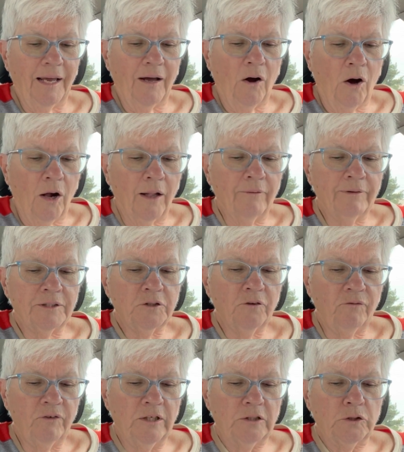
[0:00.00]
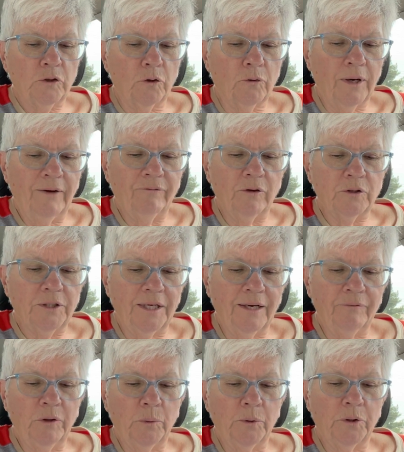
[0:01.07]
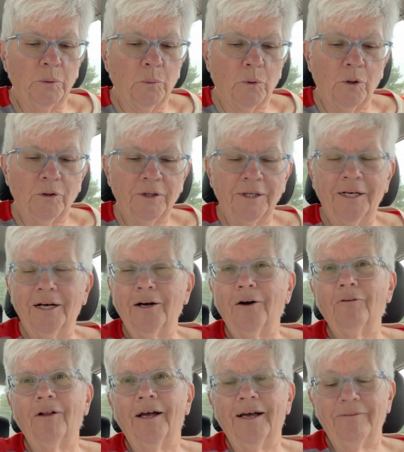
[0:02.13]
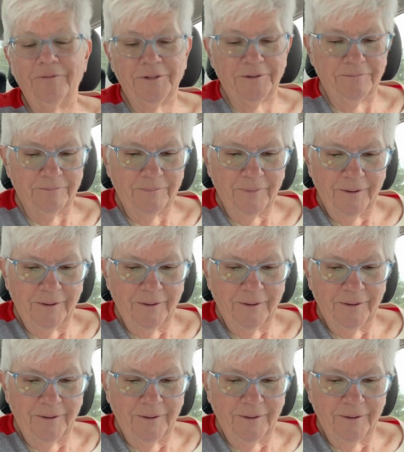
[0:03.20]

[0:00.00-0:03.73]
All of us who feel so grateful to have you in the world and in our lives.